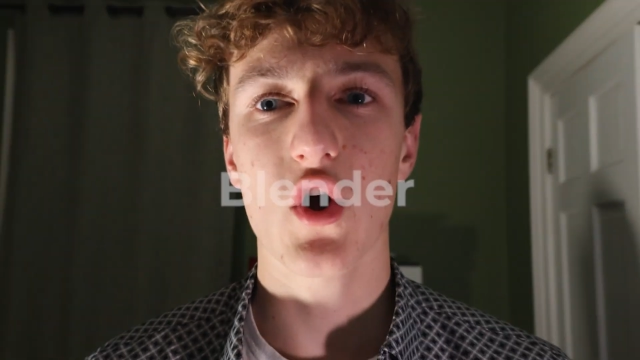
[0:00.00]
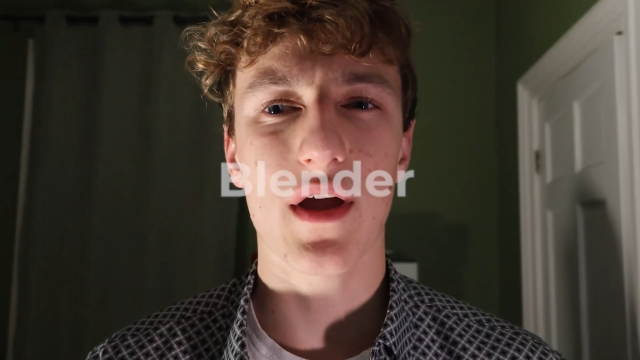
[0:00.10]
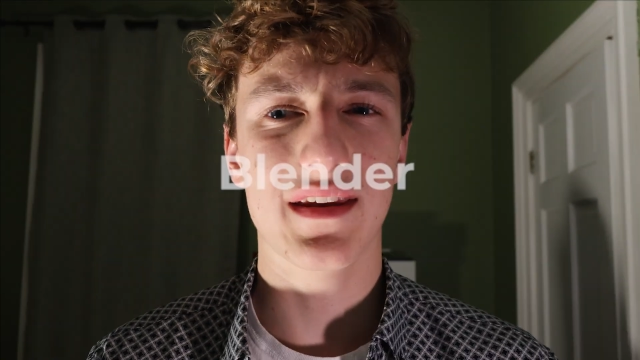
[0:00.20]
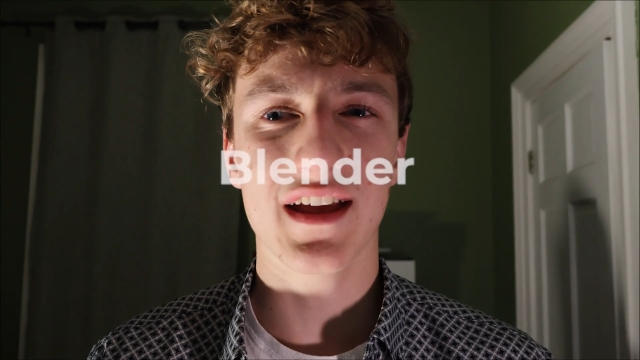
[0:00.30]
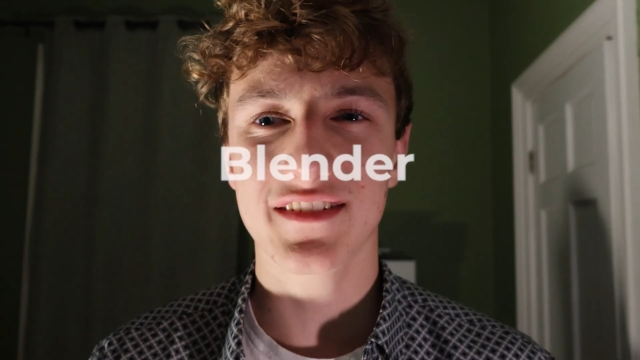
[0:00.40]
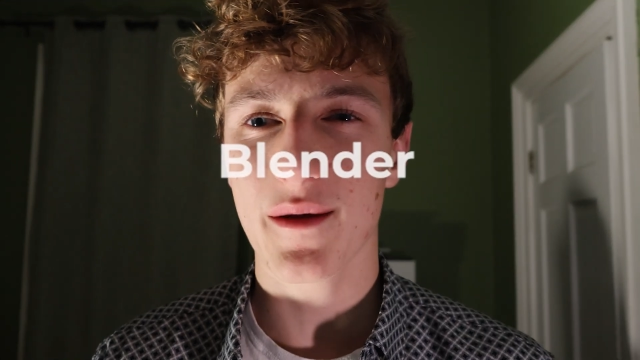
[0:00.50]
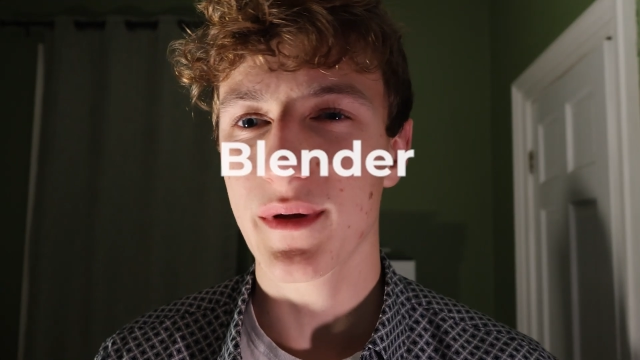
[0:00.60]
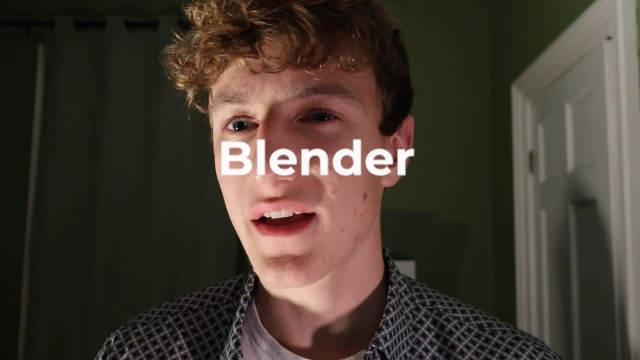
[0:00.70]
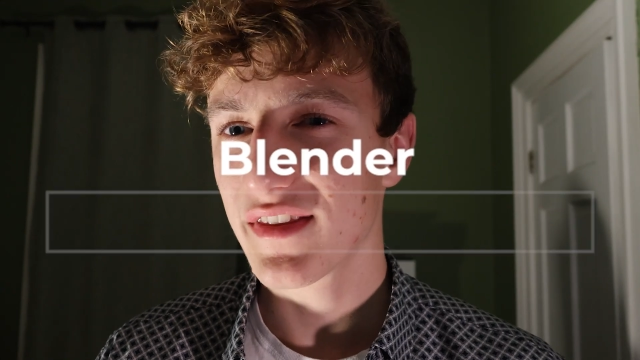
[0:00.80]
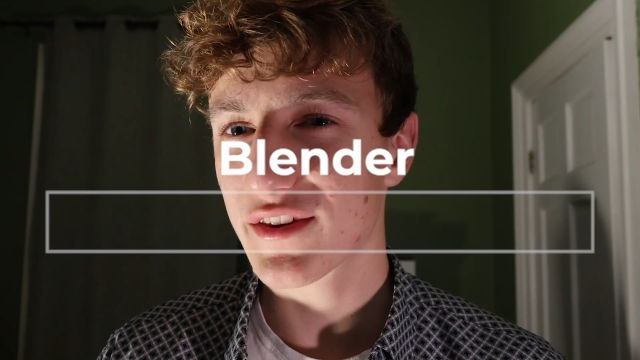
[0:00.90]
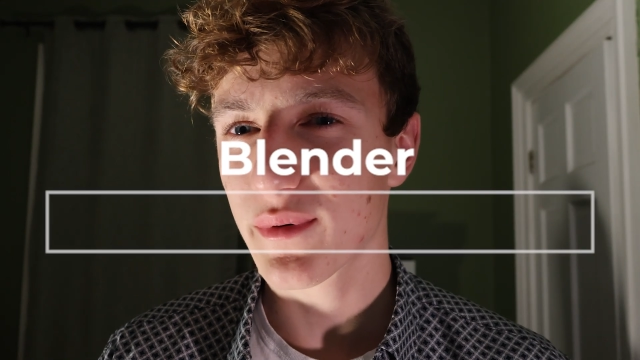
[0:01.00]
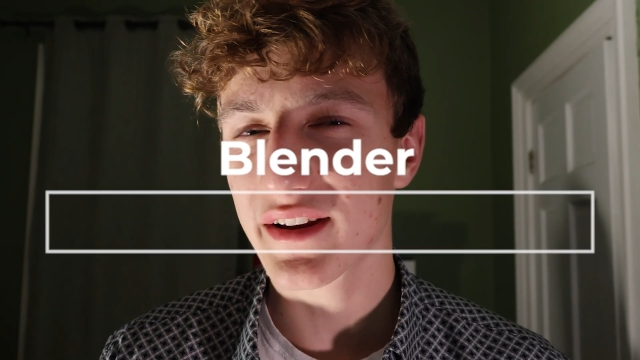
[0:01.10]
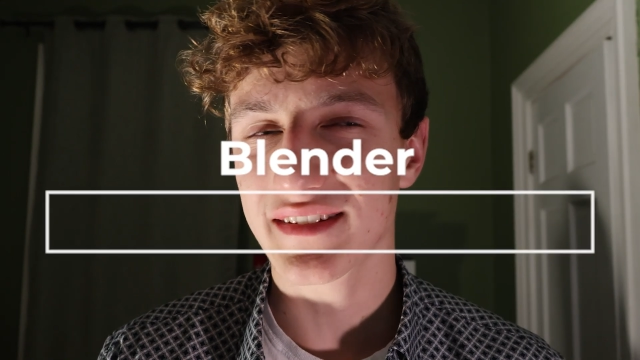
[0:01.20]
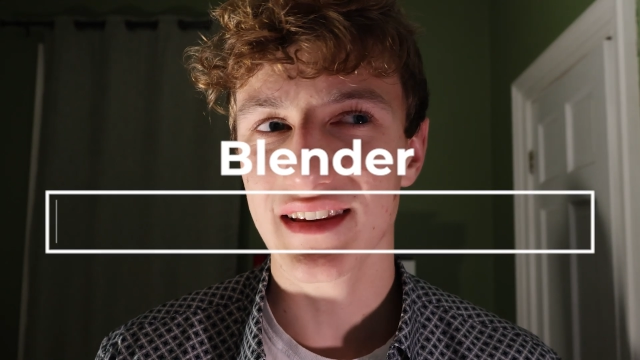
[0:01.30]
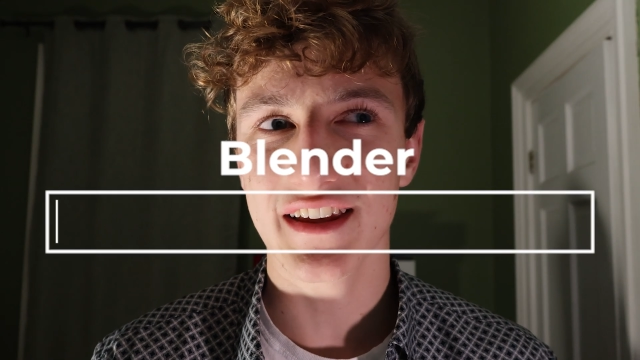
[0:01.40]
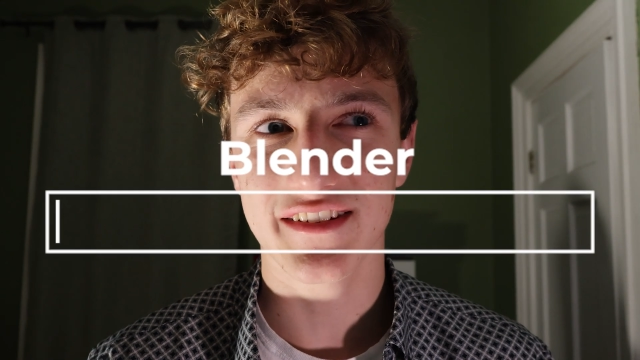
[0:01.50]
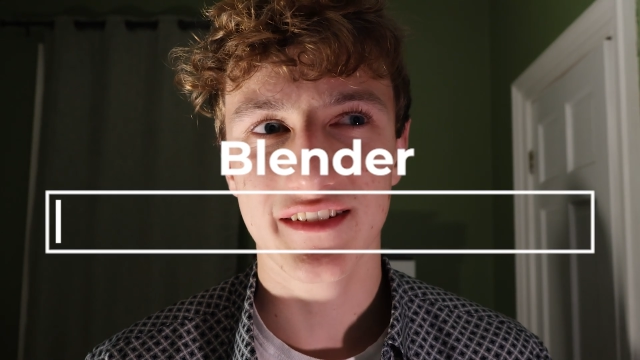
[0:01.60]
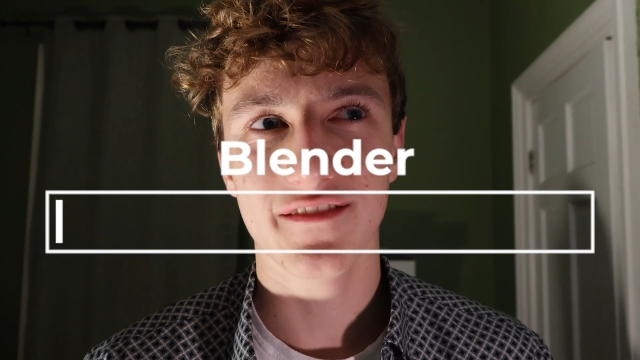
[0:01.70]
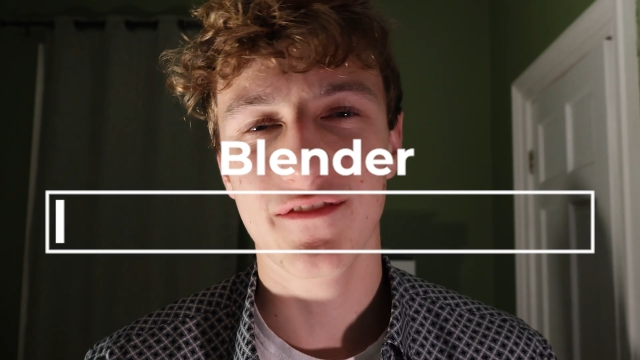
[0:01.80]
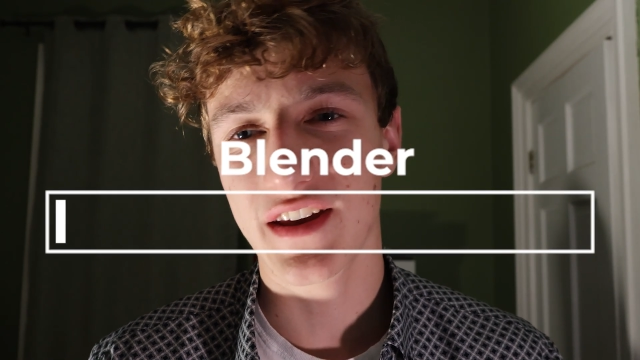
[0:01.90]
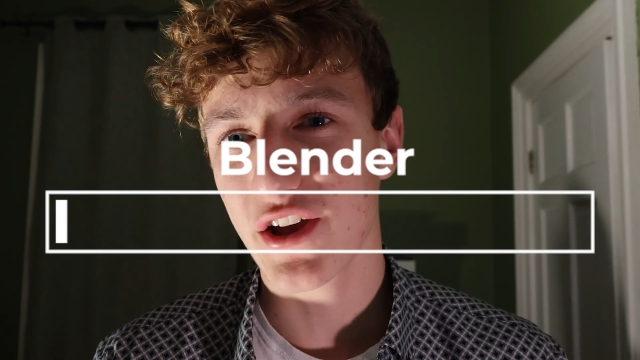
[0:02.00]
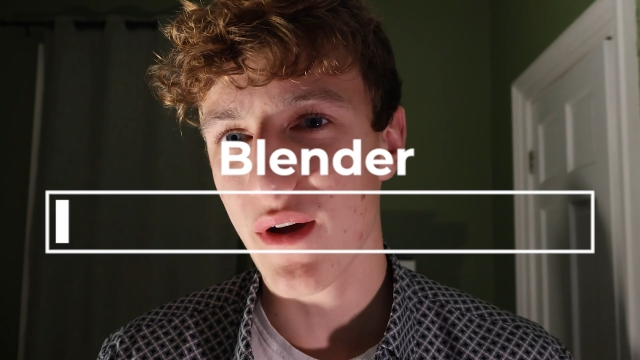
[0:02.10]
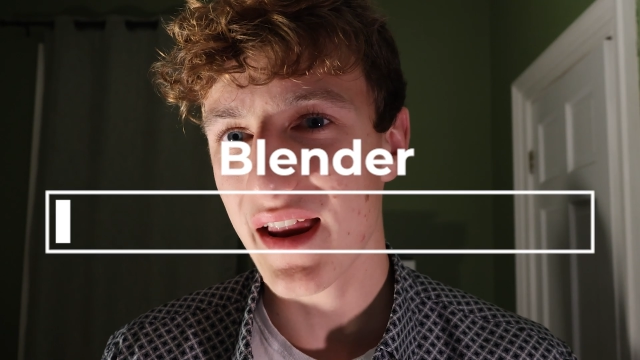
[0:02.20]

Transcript: Okay, next up, this one is less video